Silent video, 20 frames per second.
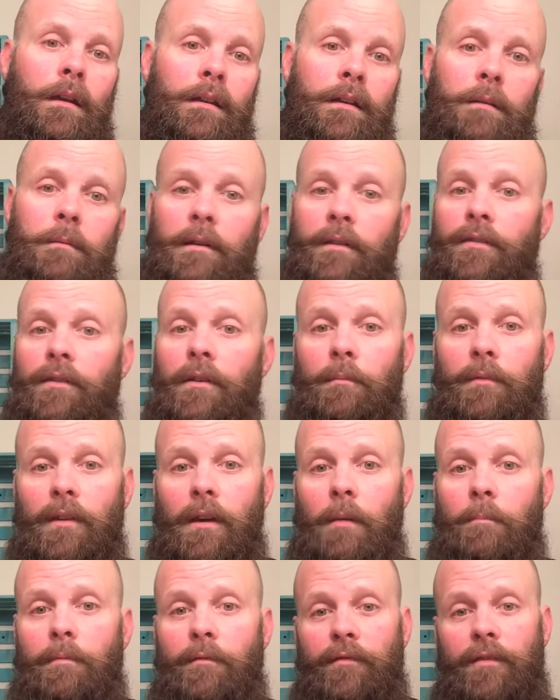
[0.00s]
Give me a thumbs
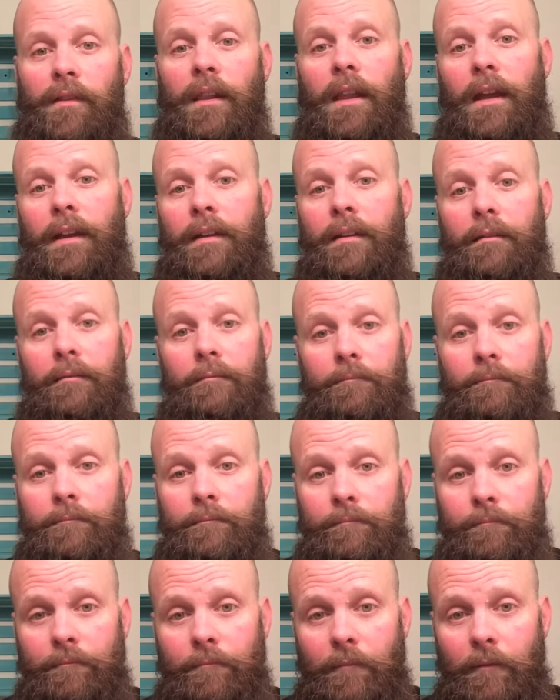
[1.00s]
up if you like it,
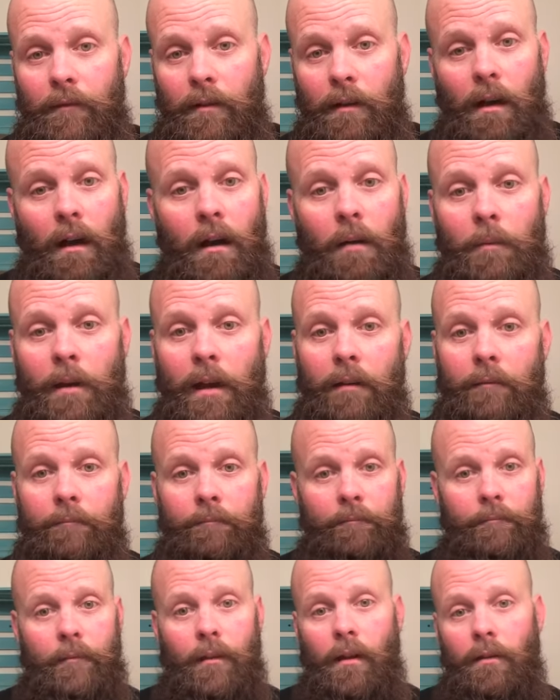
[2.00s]
a comment.
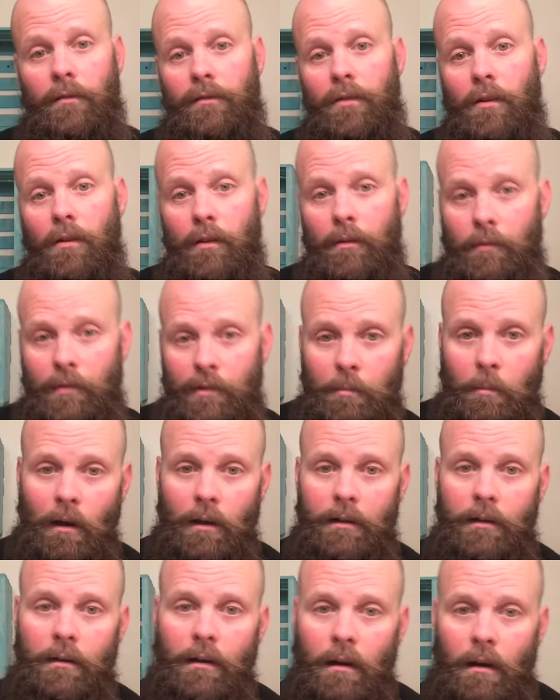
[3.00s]
I'll totally
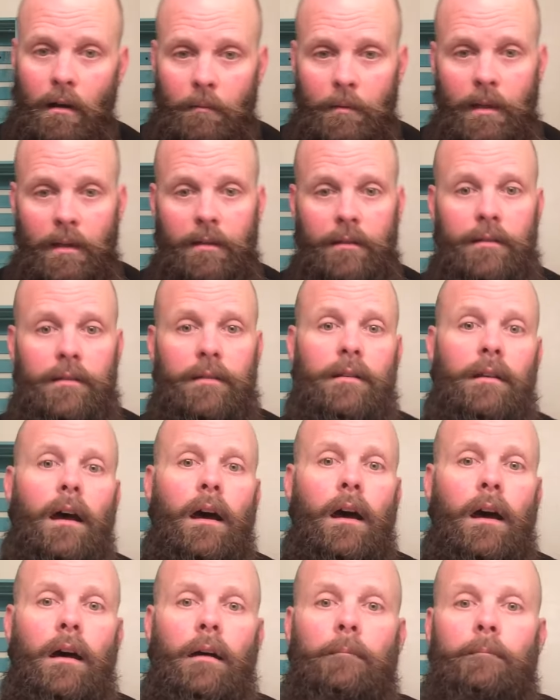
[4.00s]
respond to your comments.
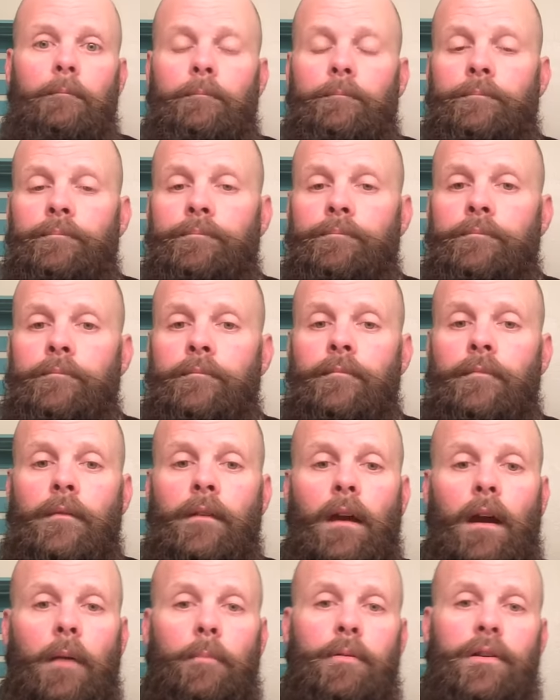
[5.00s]

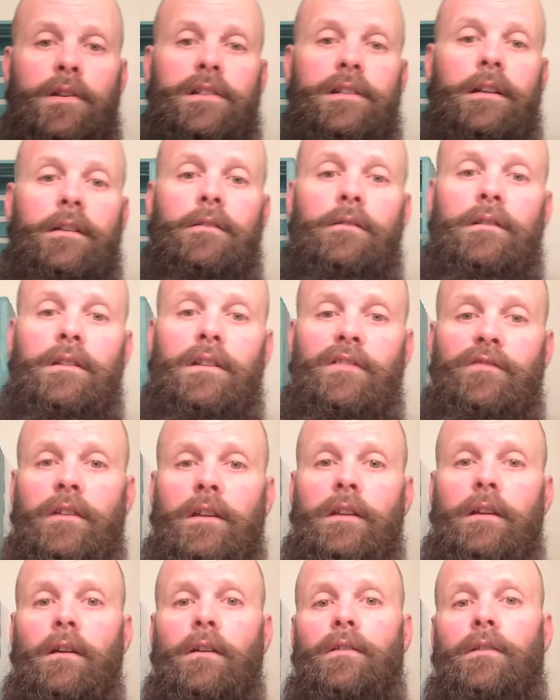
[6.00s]
I appreciate doing these
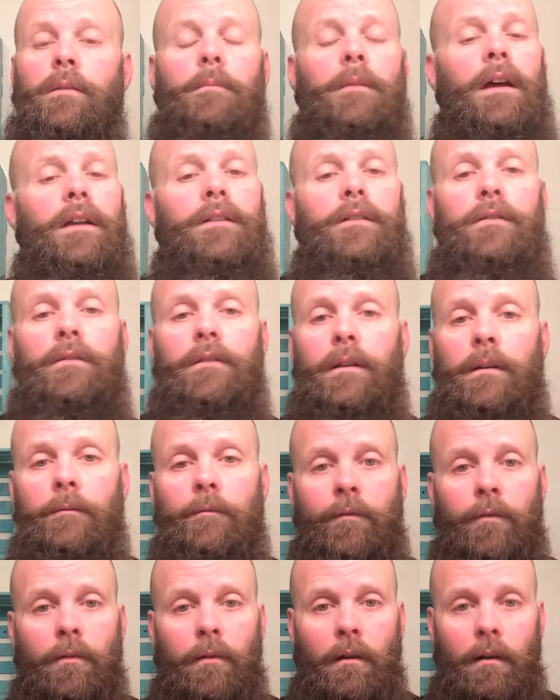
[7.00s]
videos. I'm not doing them
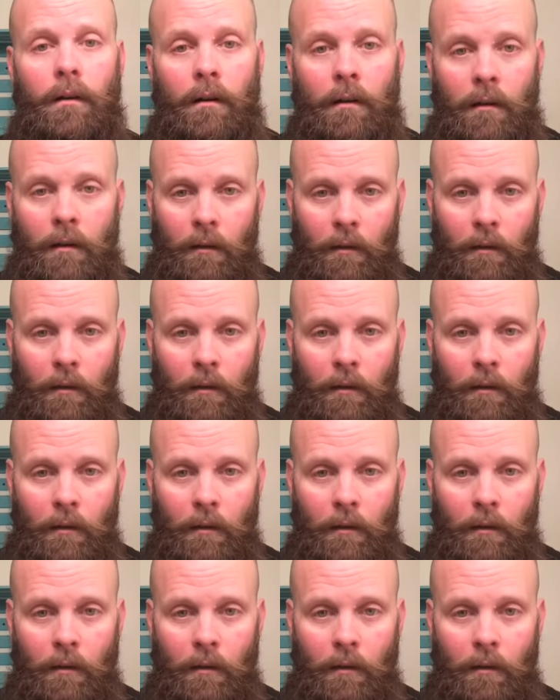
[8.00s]
for